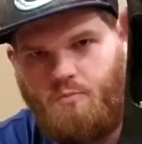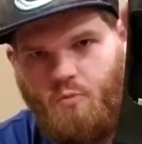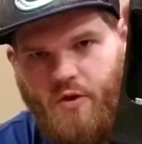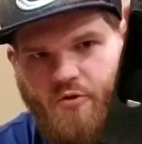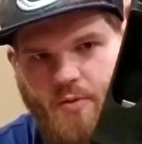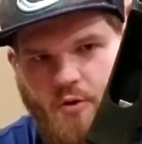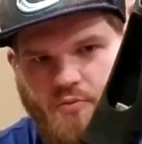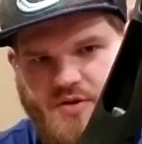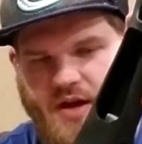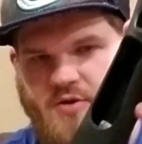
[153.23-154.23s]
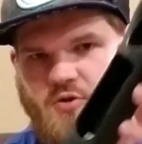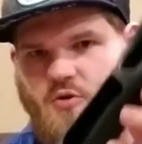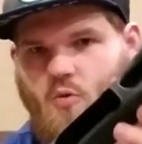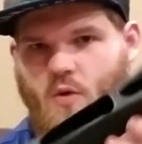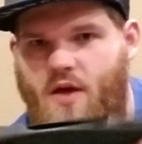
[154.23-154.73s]
Wii remote
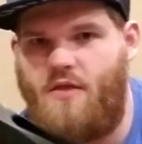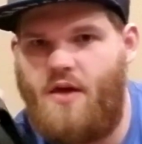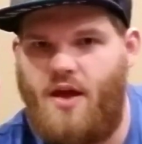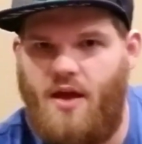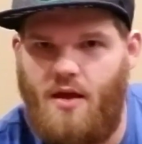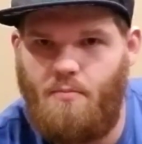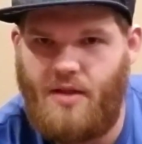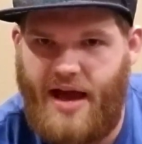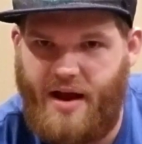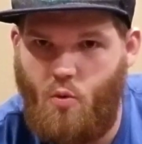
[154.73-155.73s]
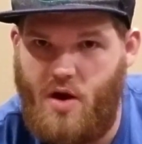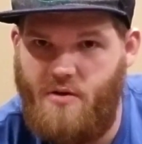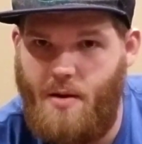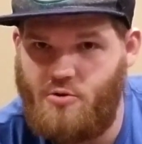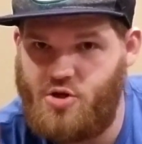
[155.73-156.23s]
protector with a black Wii
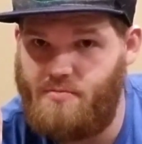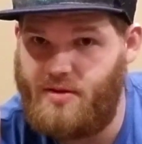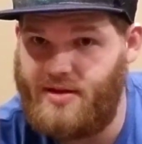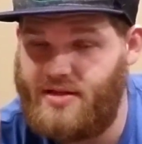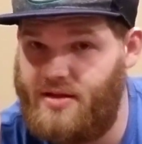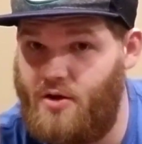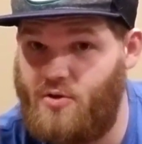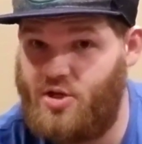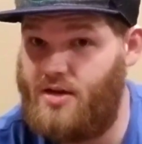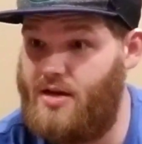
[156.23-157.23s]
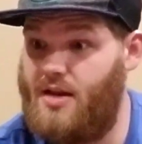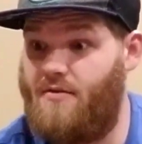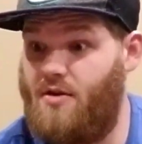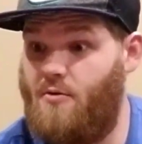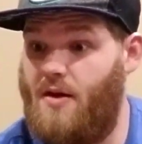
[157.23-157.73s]
Motion Plus in there, which I didn't
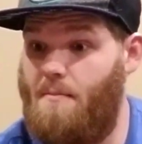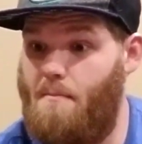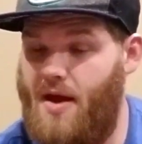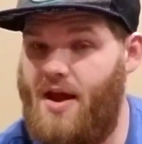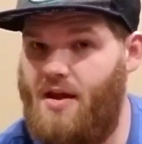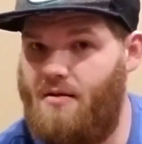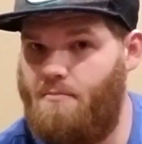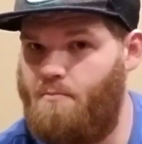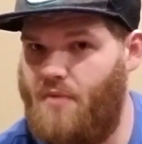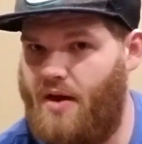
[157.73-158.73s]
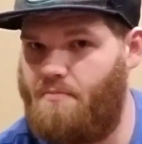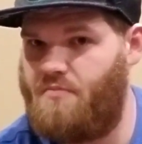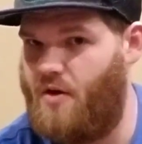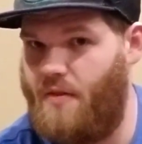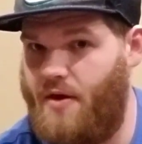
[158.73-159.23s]
even know they made. I
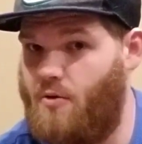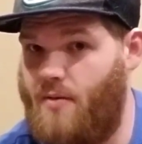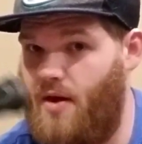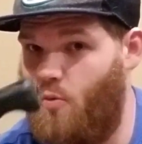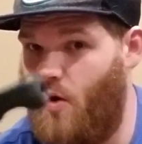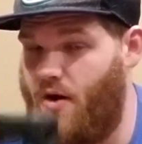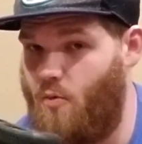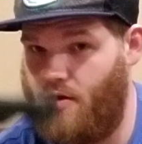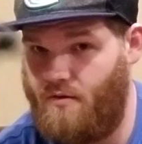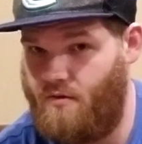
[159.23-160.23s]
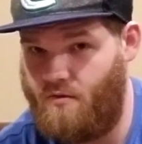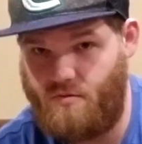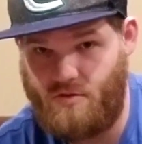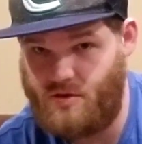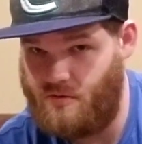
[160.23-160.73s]
thought they only made white ones,
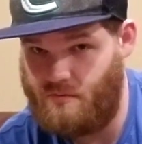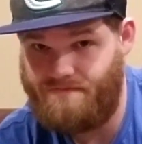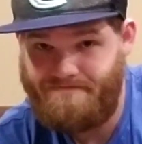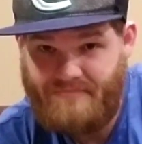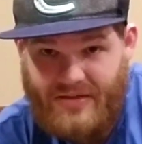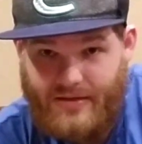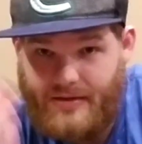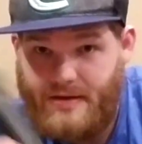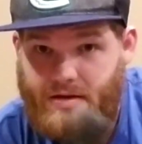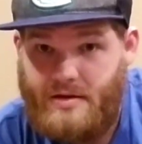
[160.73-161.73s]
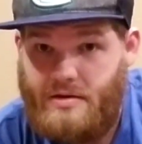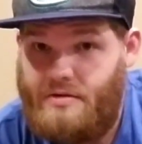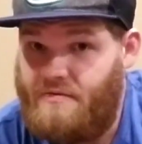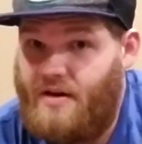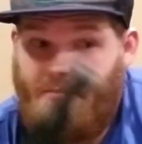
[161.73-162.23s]
so
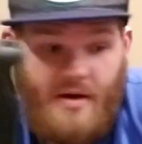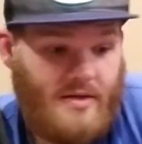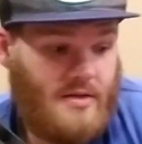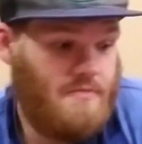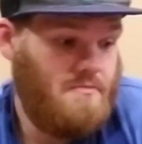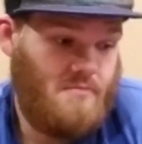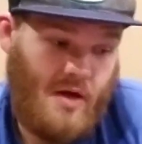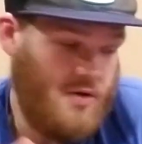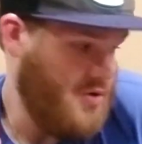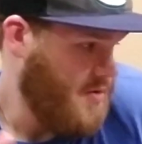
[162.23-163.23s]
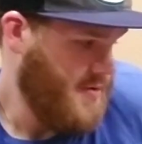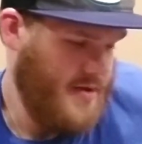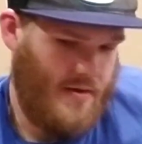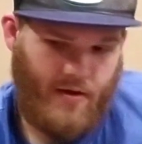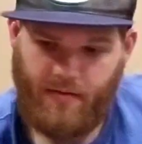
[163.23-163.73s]
$5? Yeah, sure, I'll
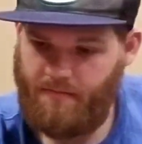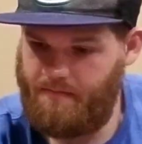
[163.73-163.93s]
take that.